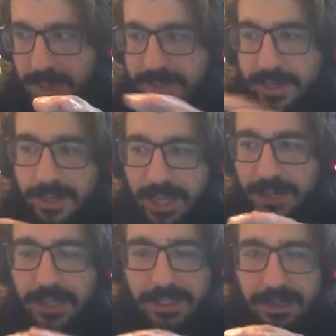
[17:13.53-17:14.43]
it's like okay, you
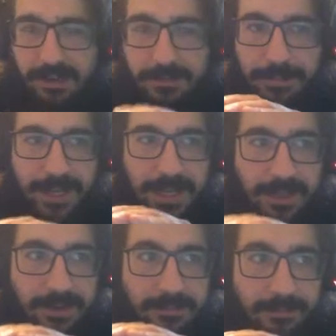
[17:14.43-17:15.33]
can start going play
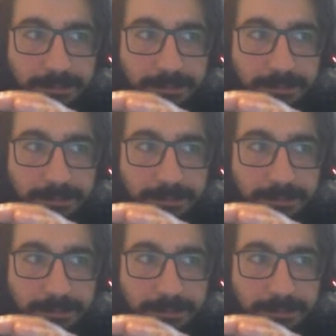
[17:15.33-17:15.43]
other